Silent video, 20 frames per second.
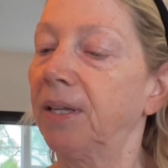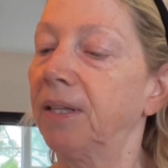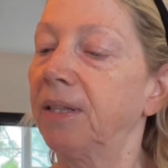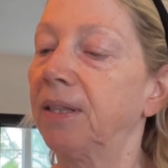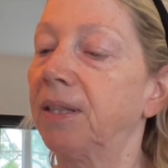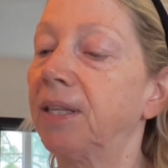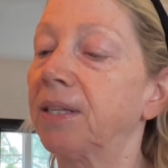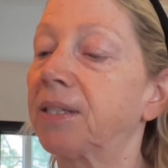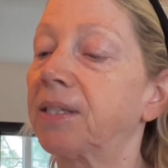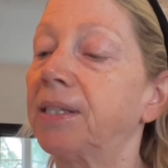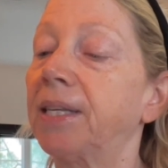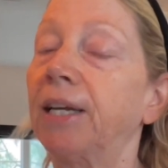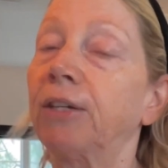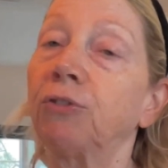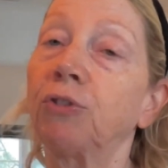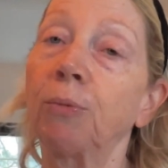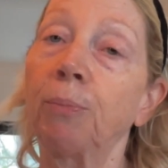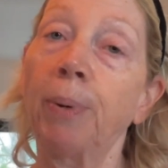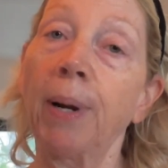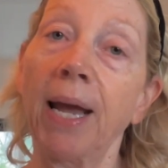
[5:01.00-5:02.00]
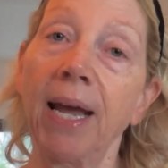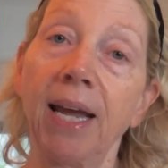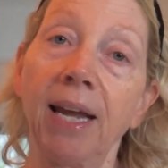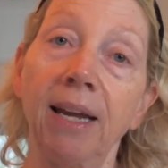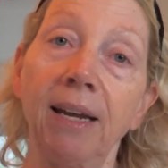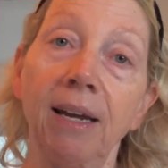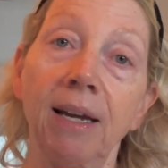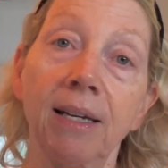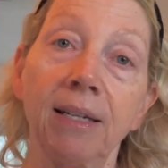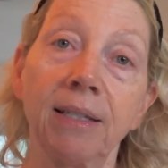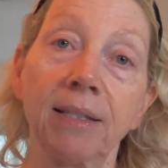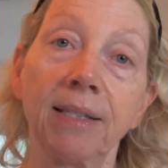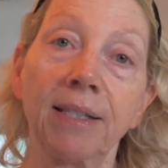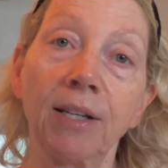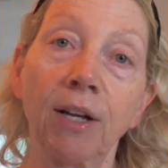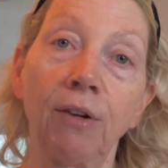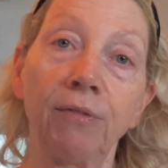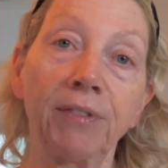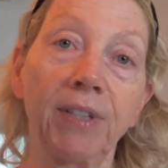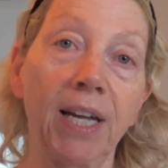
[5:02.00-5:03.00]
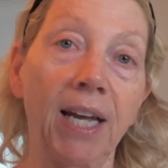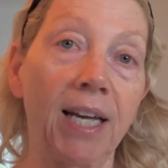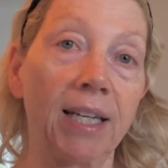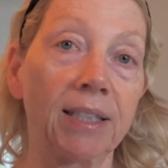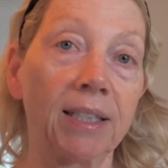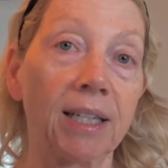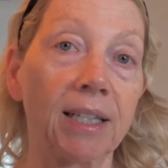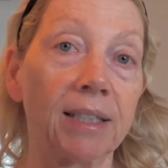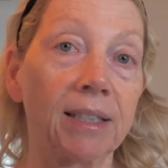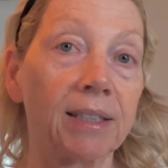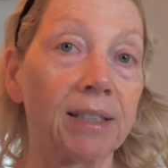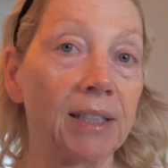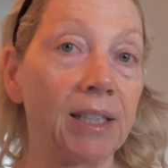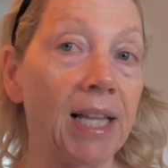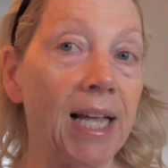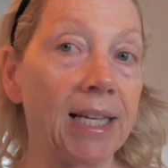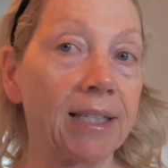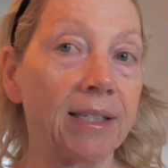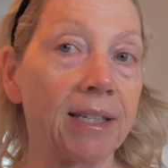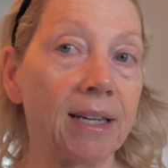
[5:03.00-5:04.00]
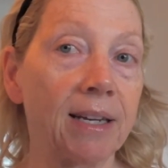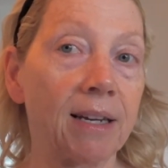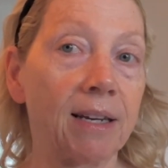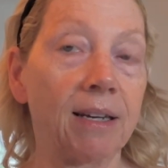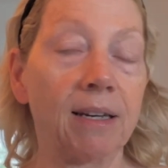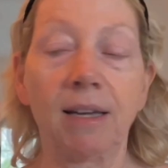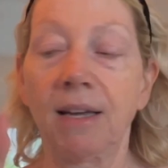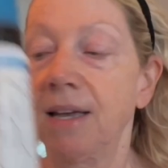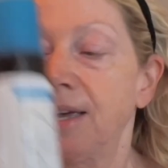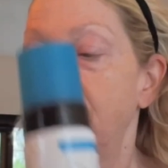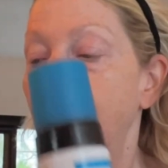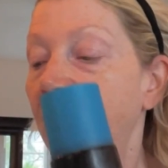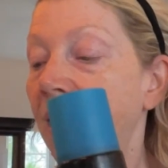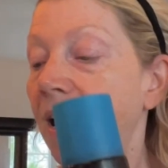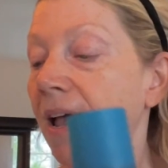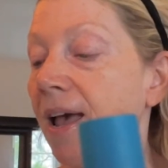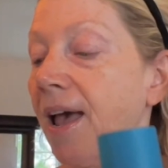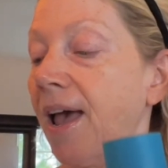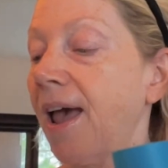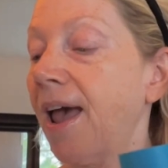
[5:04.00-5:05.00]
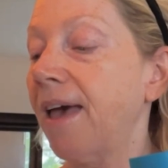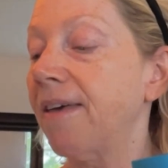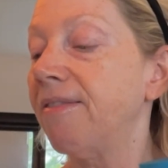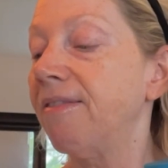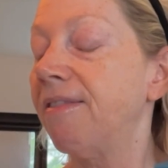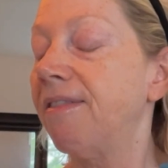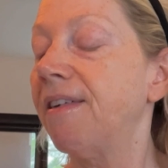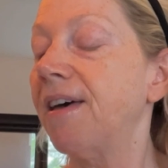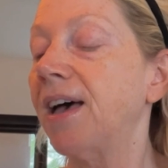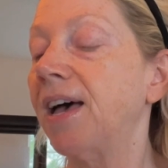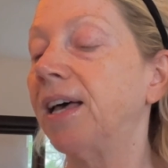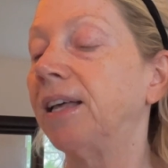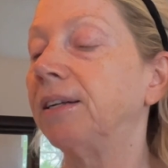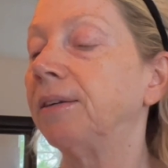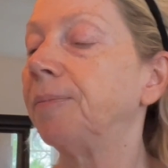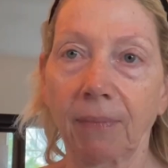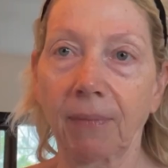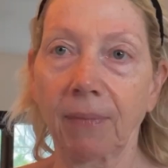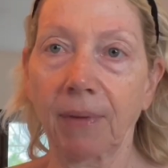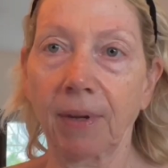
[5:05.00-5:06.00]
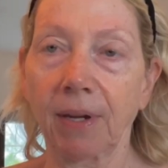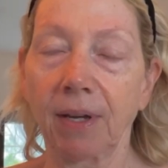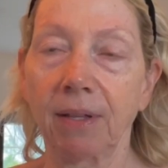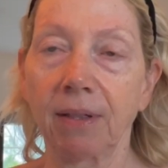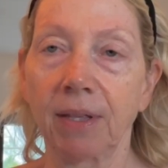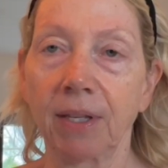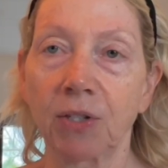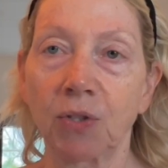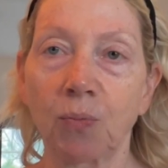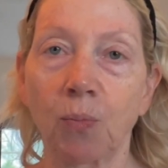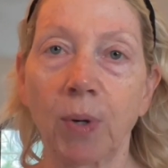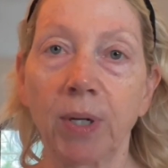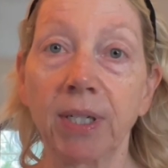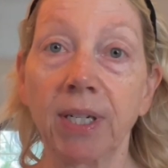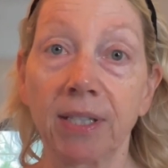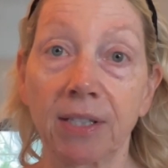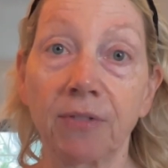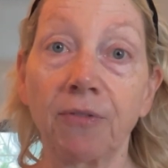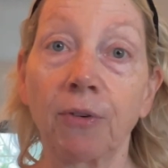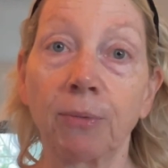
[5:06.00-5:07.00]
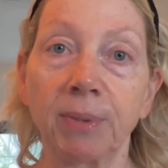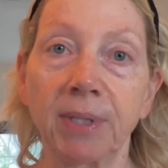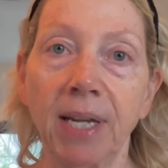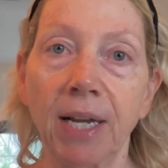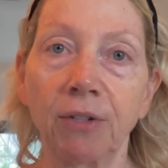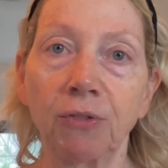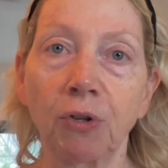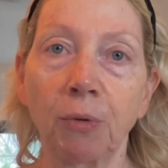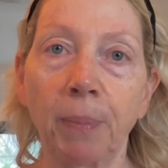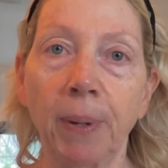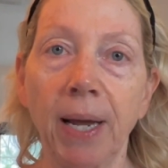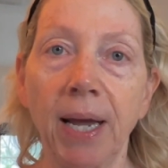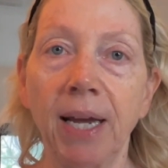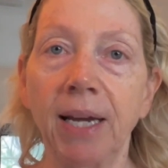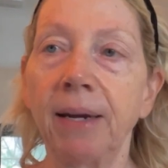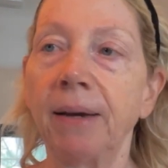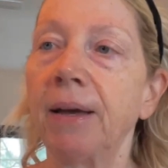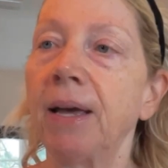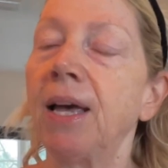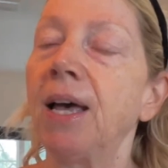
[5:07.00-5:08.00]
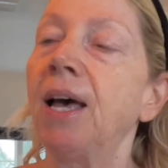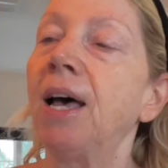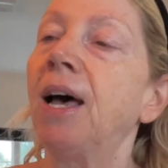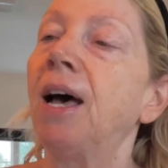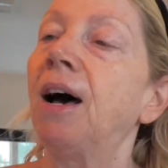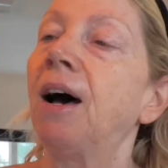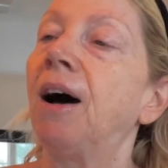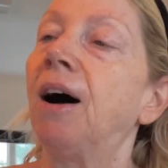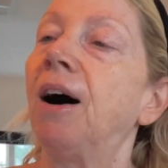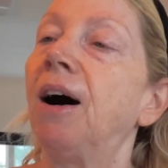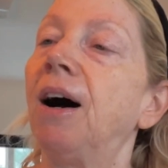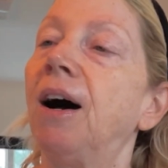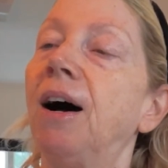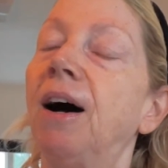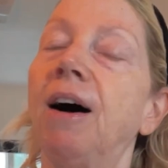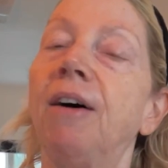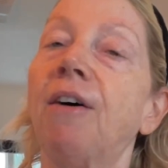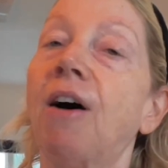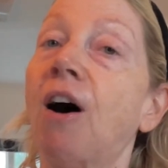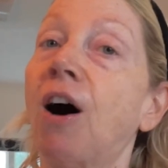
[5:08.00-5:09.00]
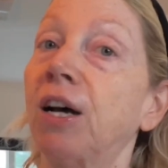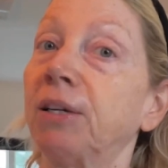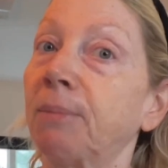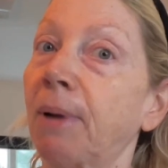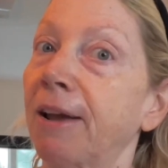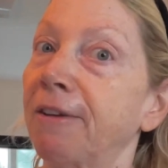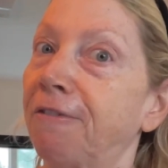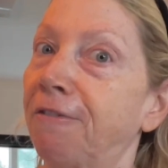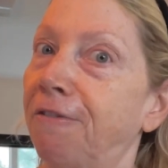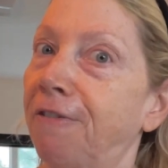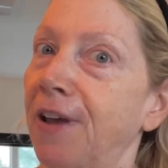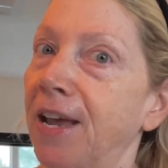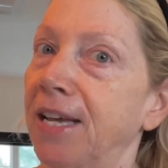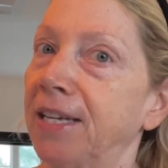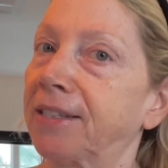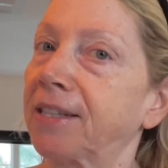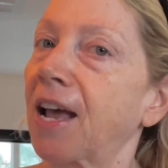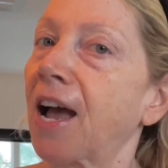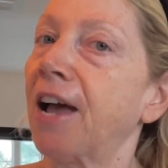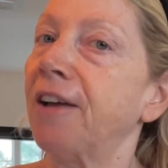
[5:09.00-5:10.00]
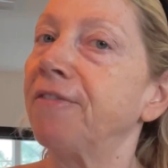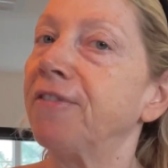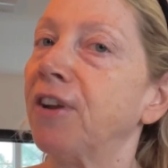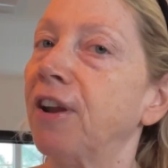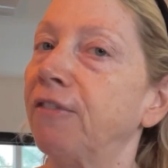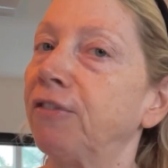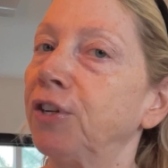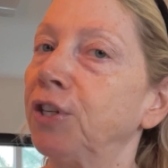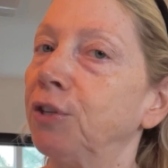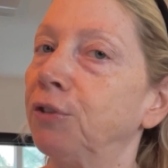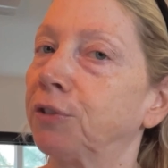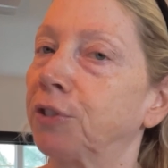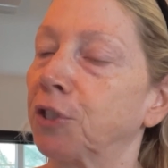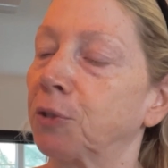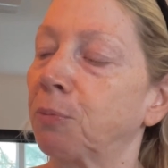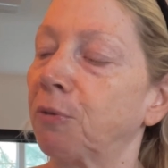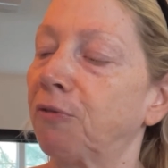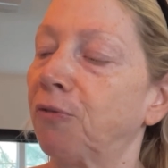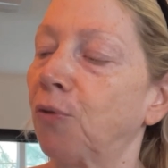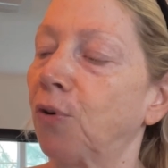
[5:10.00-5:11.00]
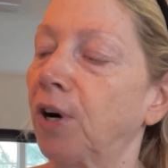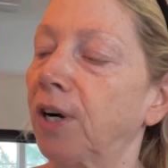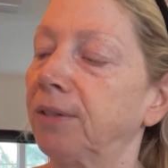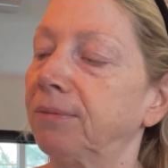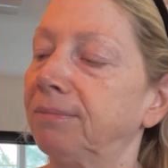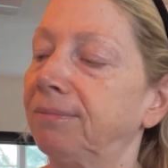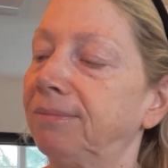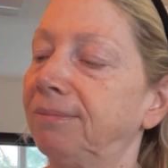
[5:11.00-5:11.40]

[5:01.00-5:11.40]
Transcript: this Saint-Tropez Self Tan Classic, and then this one, it's from Saint-Tropez, on my face. I've never used this before,